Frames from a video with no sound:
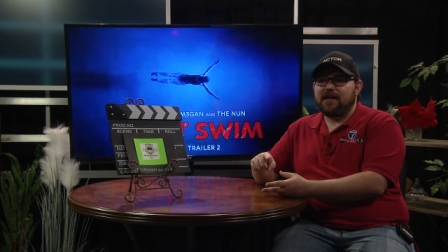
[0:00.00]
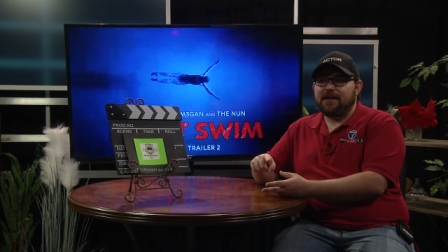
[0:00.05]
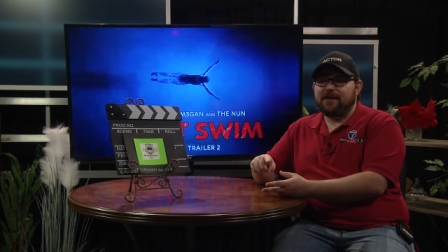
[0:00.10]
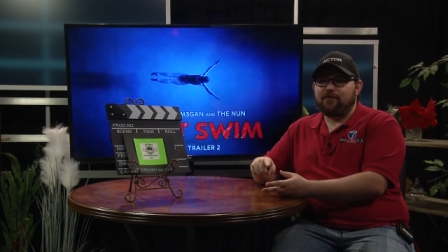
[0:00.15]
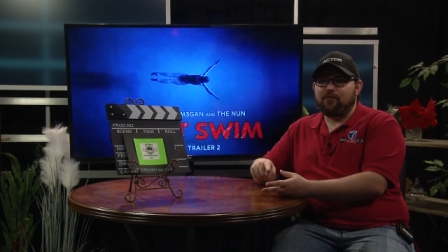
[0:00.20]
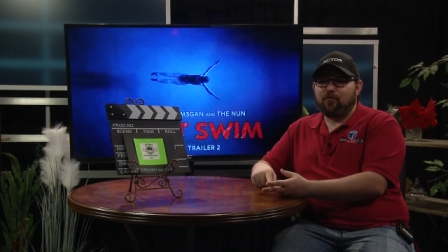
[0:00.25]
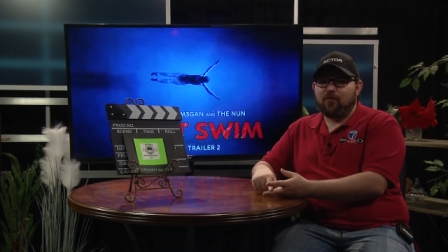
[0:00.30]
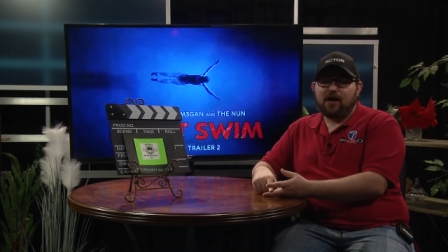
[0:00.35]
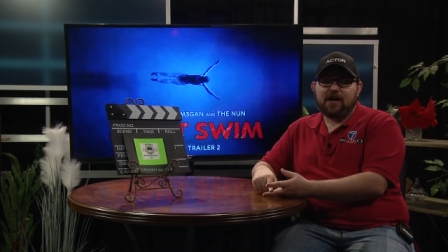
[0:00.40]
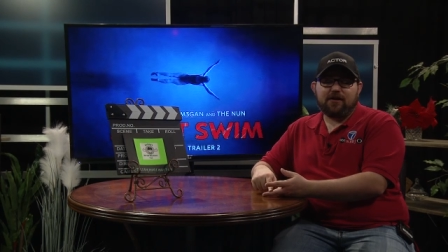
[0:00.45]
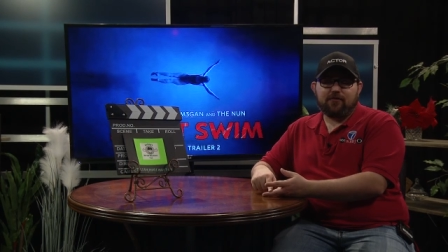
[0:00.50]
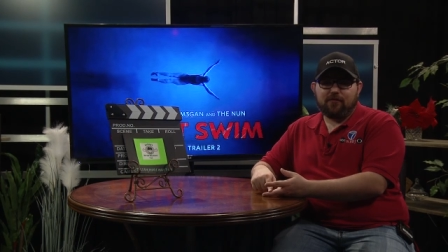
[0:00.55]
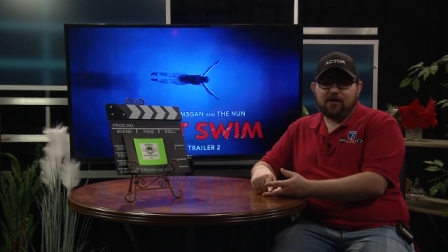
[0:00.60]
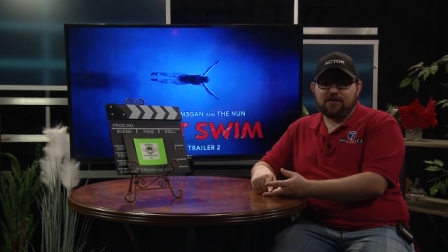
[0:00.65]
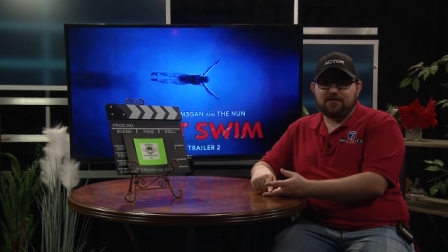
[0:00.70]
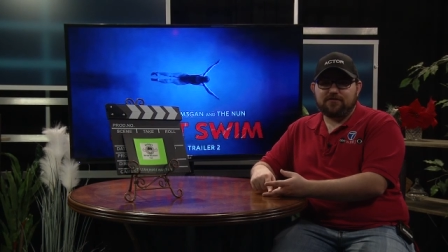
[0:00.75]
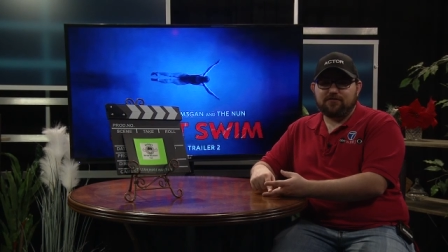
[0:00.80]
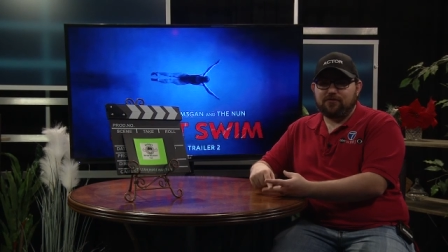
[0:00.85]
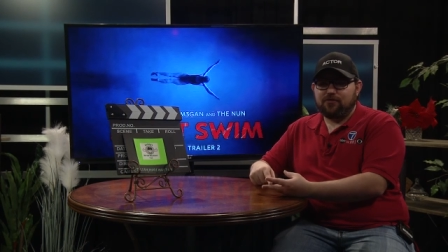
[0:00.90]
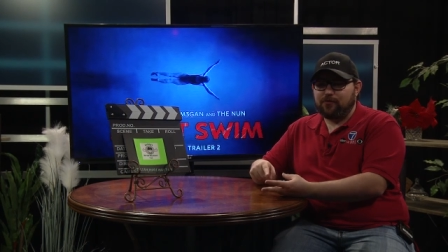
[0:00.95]
and Wyatt
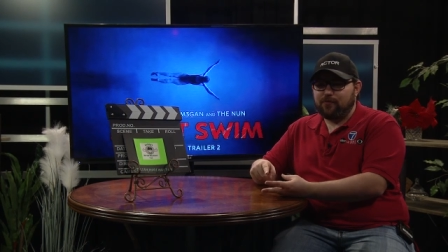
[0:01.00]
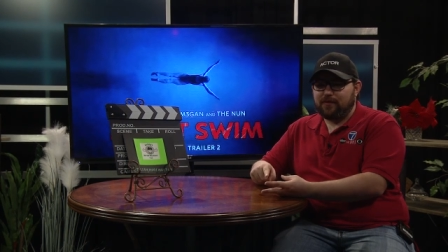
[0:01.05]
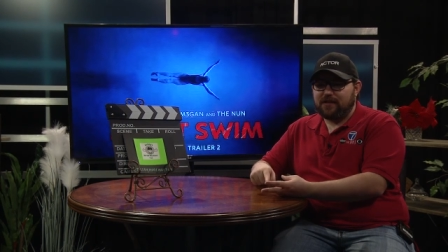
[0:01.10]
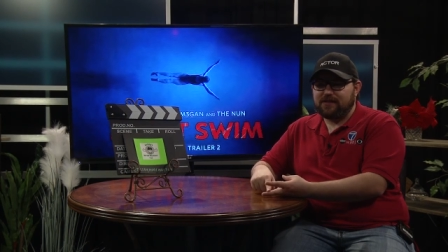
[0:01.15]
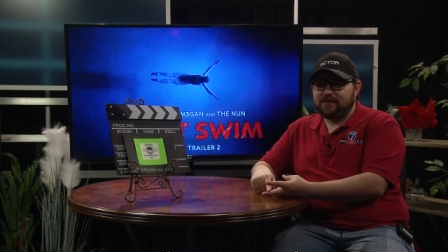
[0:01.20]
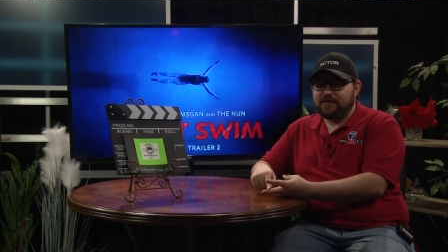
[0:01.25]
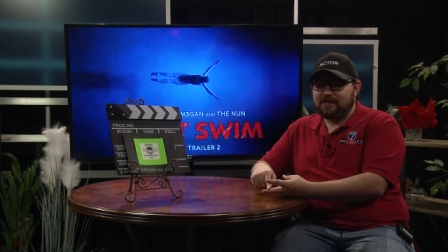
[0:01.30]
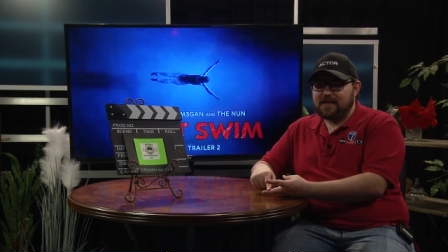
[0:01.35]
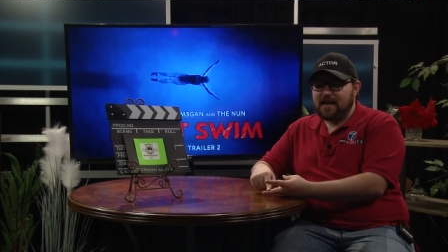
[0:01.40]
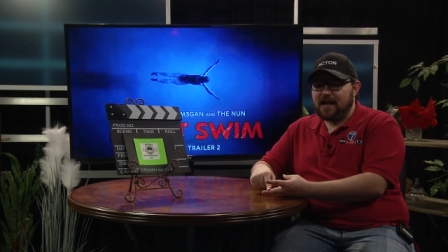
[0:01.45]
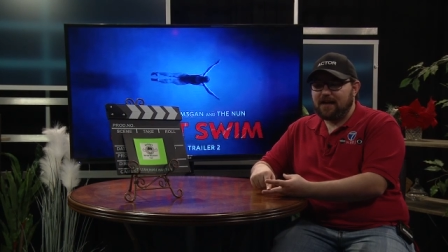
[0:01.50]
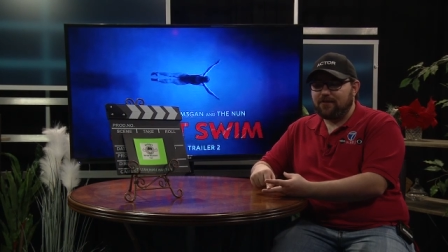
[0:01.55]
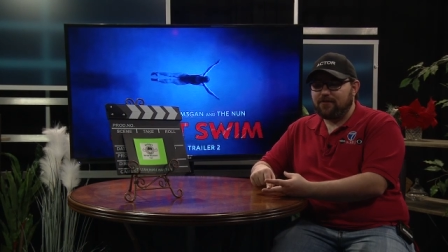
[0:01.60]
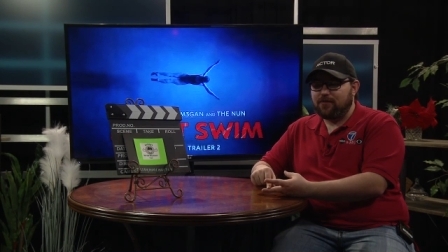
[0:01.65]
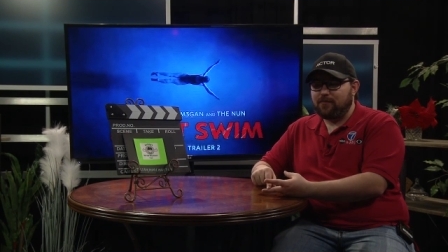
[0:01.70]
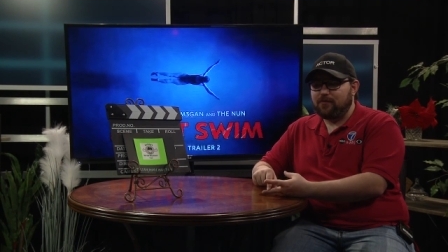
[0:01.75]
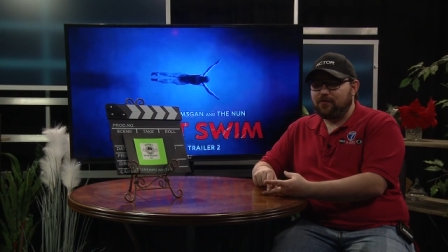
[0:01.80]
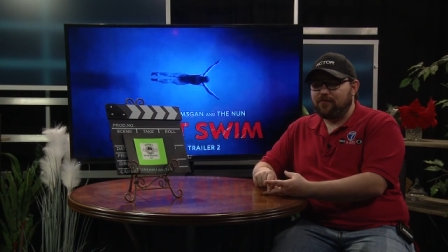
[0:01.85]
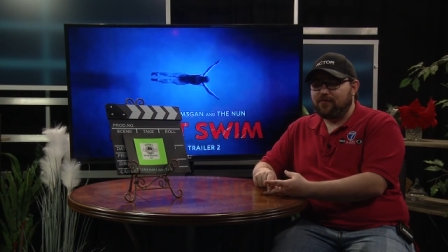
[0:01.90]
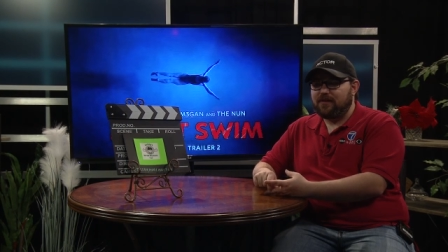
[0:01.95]
Russell, who played the dad in
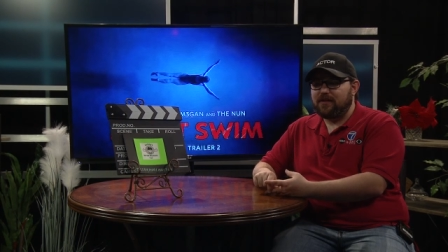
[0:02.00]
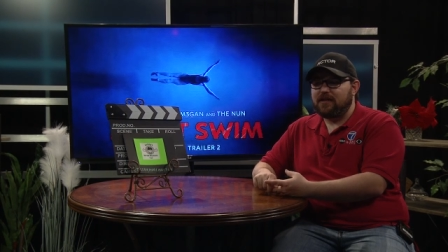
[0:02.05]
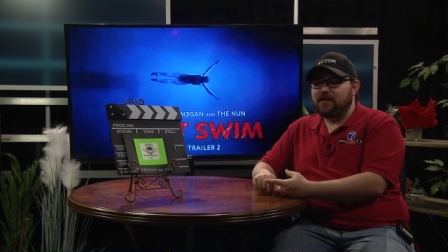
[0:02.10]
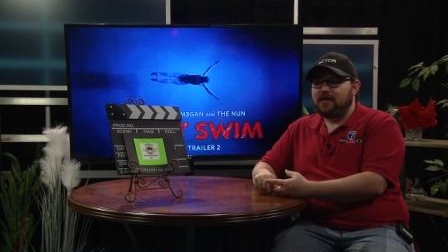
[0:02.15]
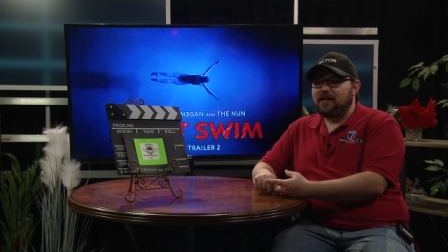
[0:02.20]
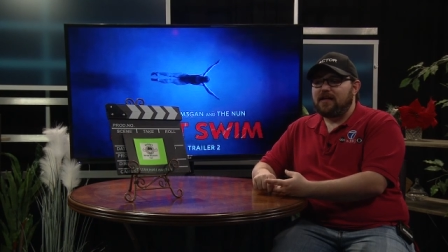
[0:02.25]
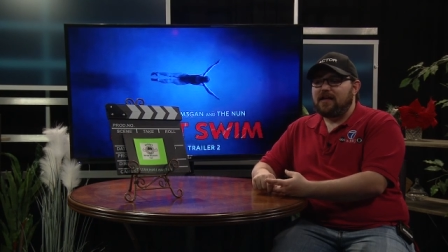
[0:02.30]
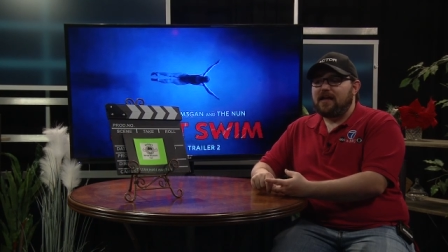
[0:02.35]
the movie.